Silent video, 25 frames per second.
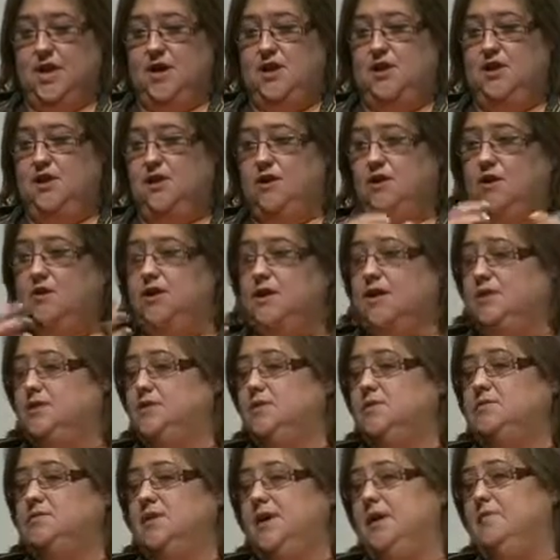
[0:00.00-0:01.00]
not only
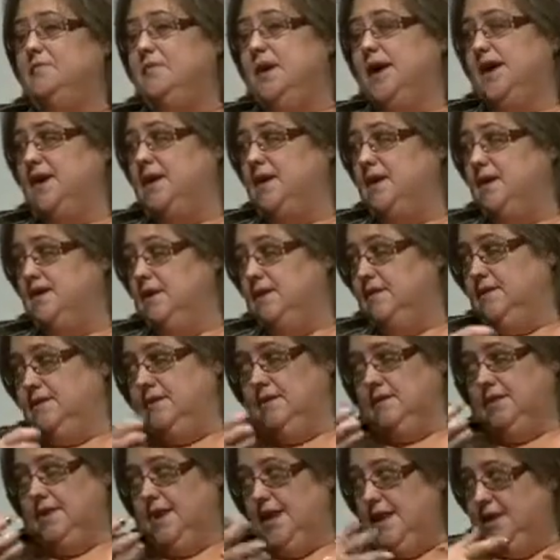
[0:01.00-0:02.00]
to bring back
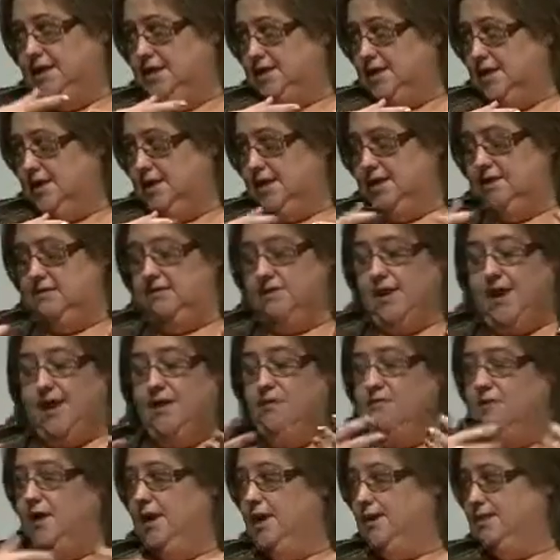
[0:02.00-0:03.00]
the data
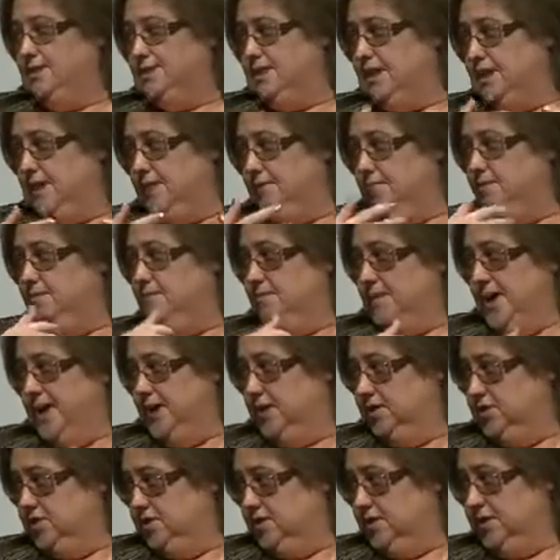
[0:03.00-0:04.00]
in real time
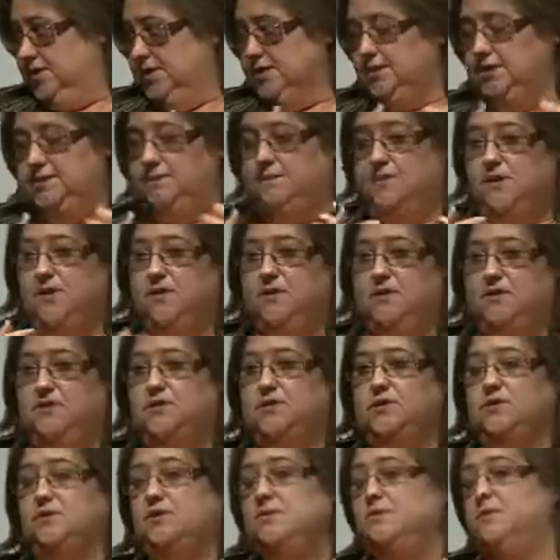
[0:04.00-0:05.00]
back to us, but
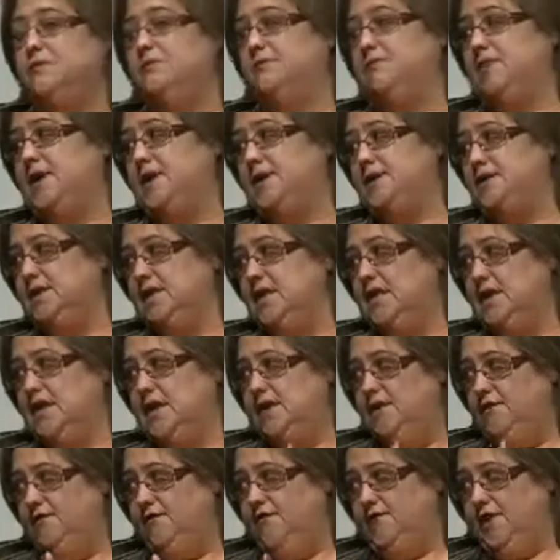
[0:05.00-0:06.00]
also to provide
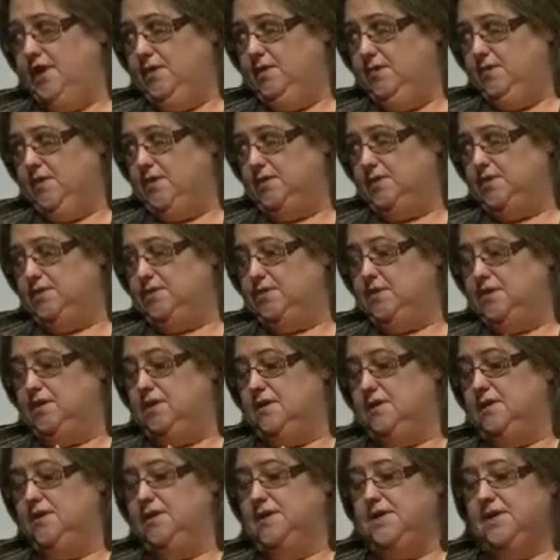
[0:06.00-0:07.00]
the field workers with
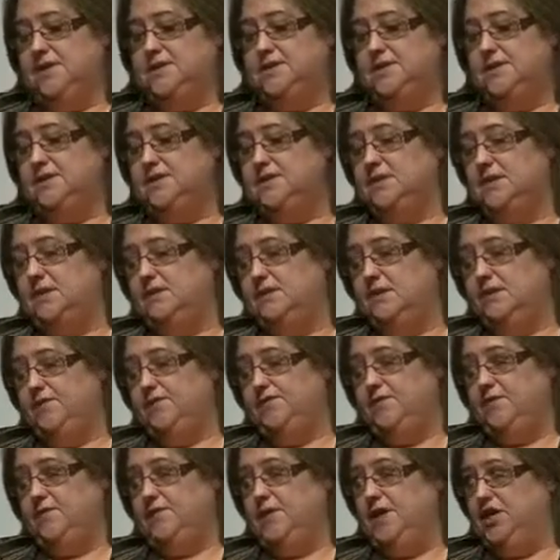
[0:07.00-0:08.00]
all the necessary
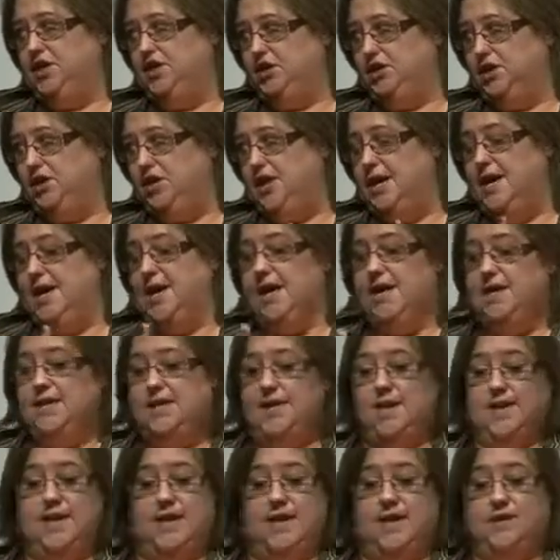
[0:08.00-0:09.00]
information
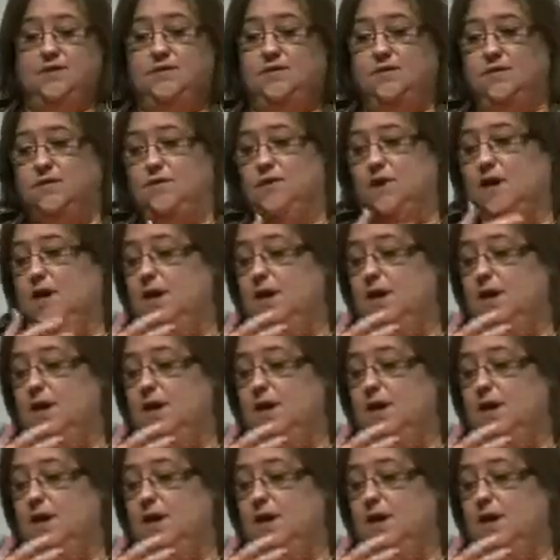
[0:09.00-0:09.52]
they need to